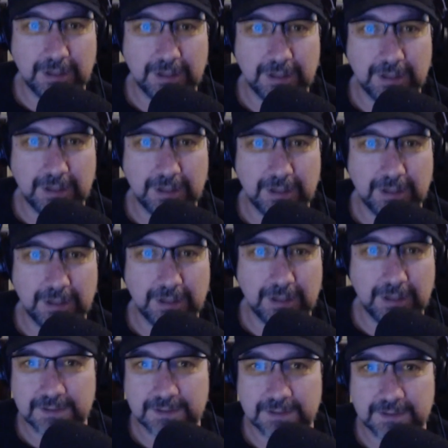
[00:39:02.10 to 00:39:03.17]
that they might
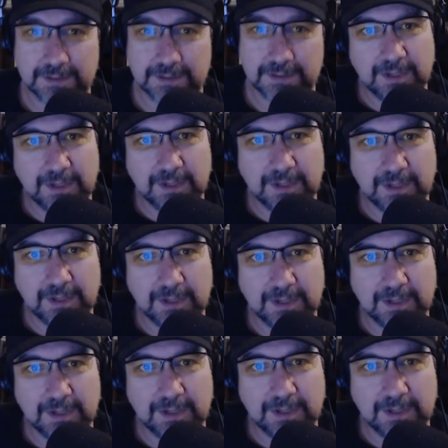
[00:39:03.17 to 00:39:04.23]
want to spend a
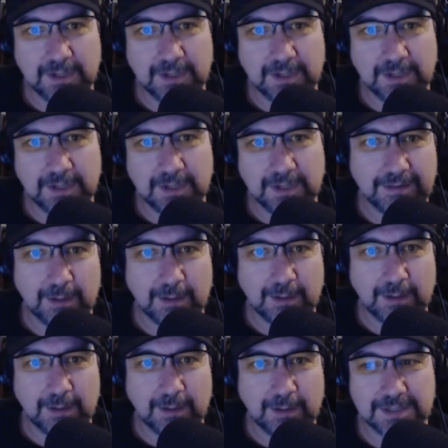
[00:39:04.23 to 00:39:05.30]
bit of time reading that one,
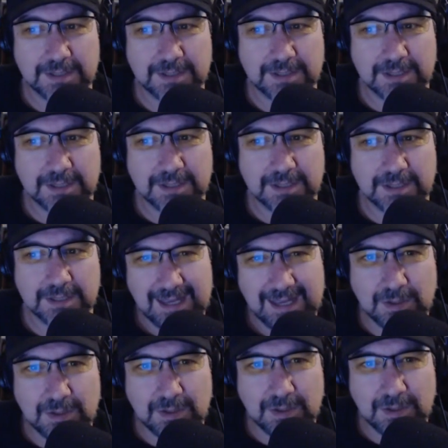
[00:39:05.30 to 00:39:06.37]
because
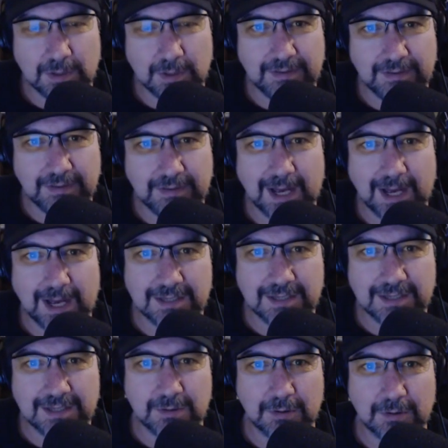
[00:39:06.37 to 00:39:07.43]
he's really the
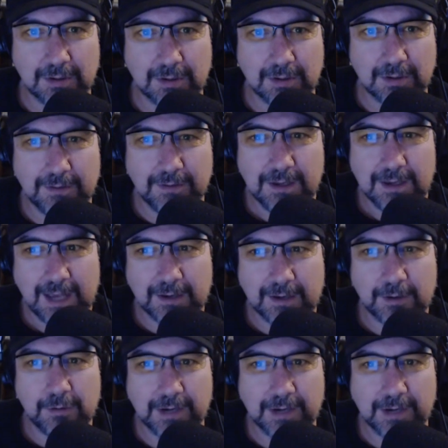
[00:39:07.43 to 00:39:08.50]
master of how to
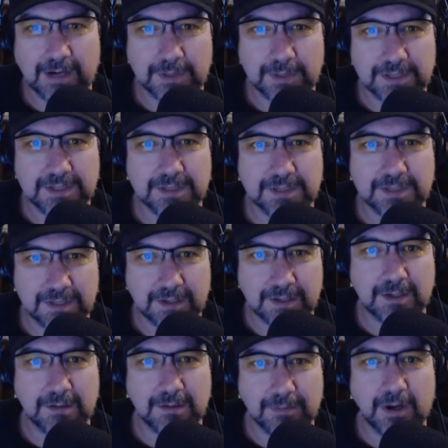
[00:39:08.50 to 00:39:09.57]
create a business that
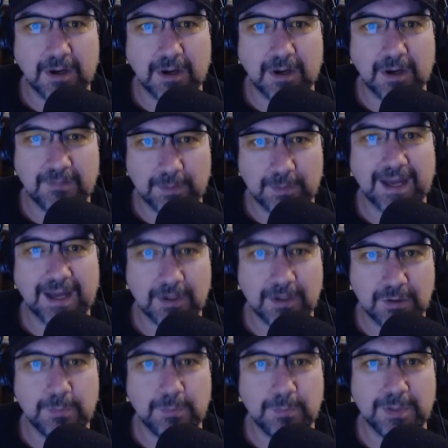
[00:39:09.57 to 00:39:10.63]
can thrive without
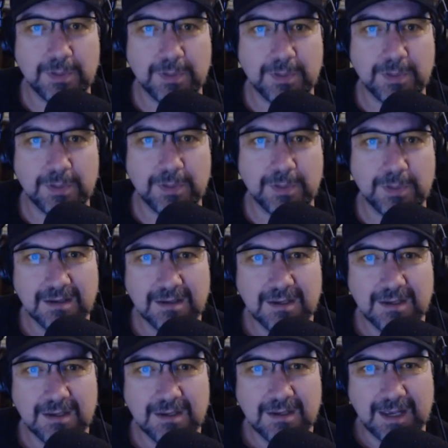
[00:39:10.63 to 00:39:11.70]
you being there,
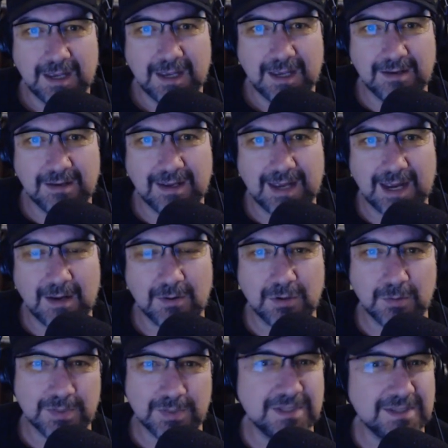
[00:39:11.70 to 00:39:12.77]
and how your
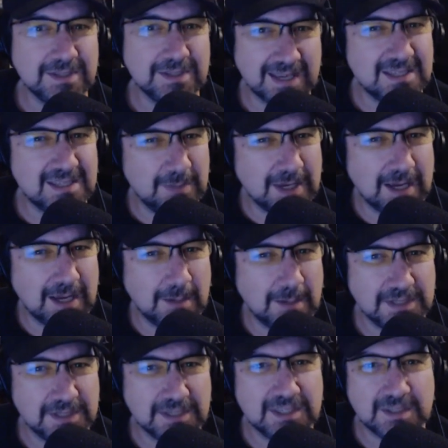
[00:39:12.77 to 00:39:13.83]
business has to become
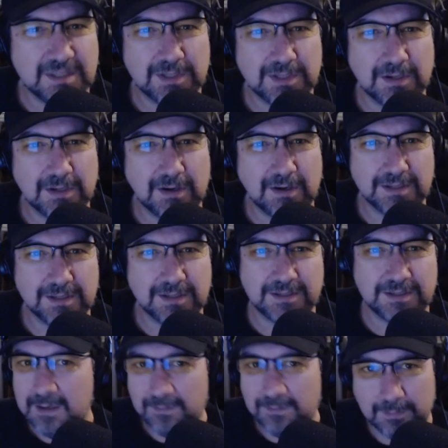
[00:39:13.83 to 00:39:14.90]
systematized
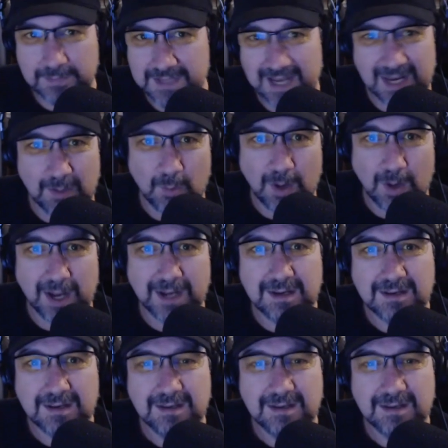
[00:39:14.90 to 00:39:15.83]
from day one.